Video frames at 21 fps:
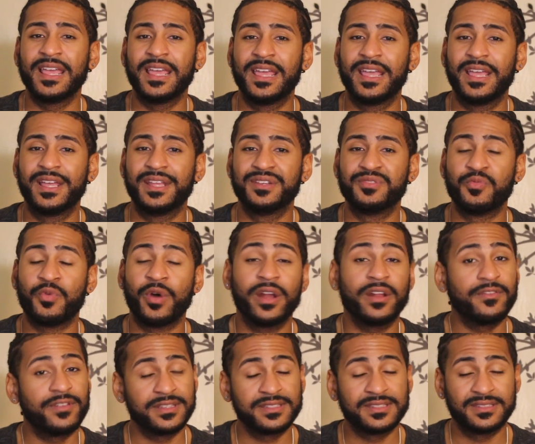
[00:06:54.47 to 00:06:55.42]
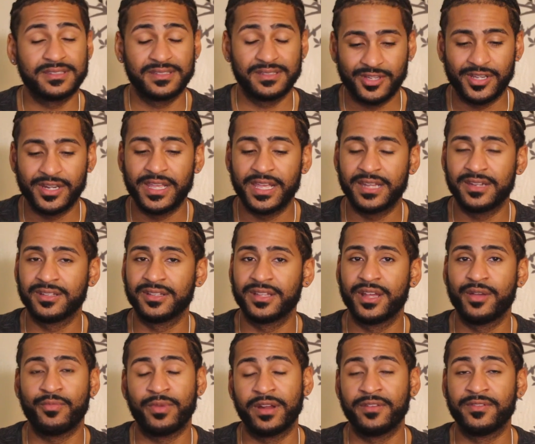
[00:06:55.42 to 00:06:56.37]
and one of us could handle
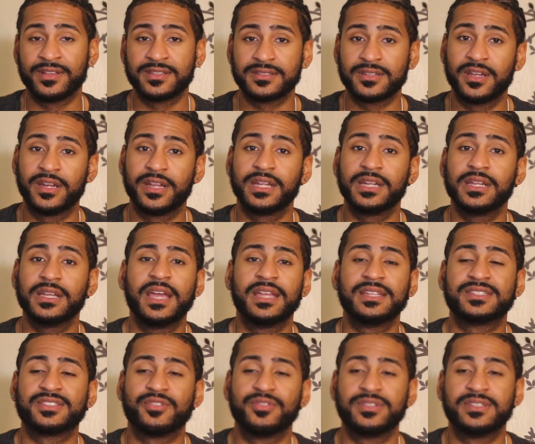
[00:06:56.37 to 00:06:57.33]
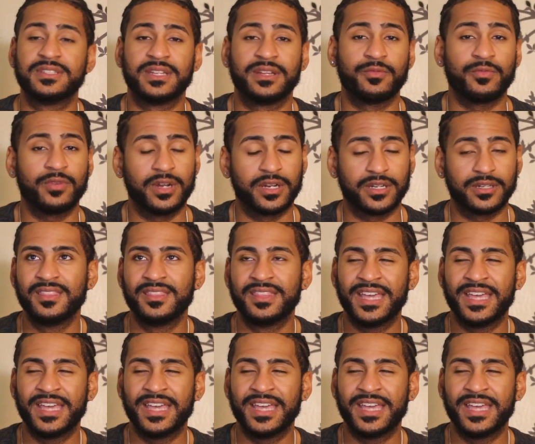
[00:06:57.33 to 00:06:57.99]
it and one of us couldn't, and so it didn't work.